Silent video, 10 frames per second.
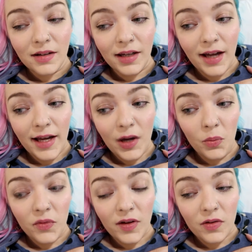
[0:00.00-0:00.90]
Like, I get
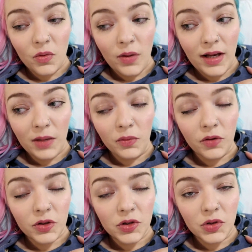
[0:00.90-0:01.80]
on with her so well. Like, we've
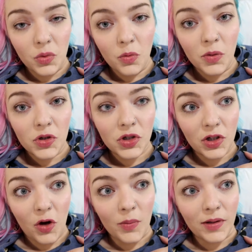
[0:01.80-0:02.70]
got so much
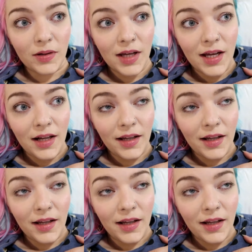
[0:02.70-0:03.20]
in common.